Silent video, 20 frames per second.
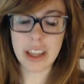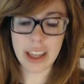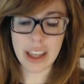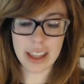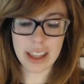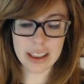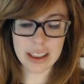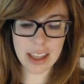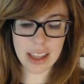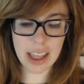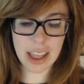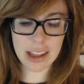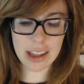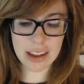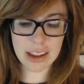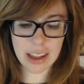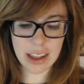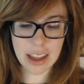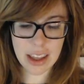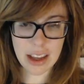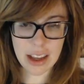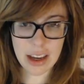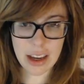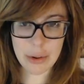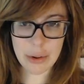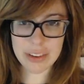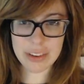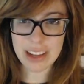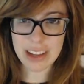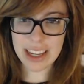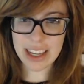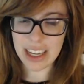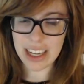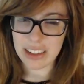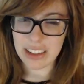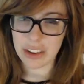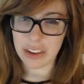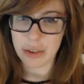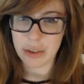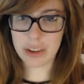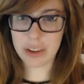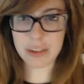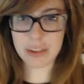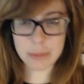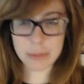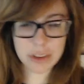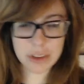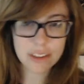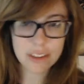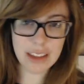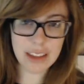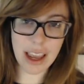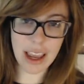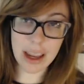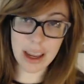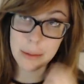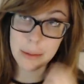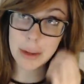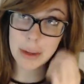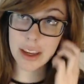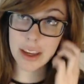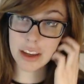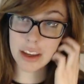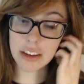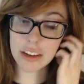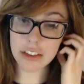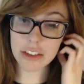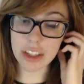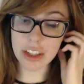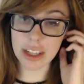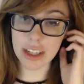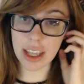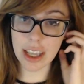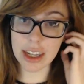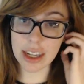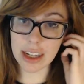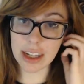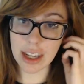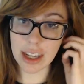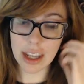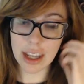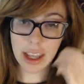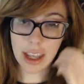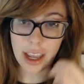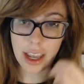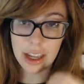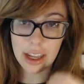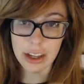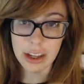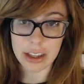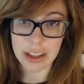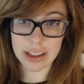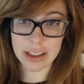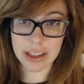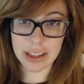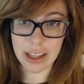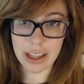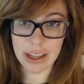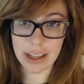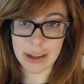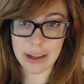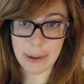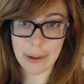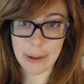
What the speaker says: And then it was like kind of Christmas time-ish, and then I got like,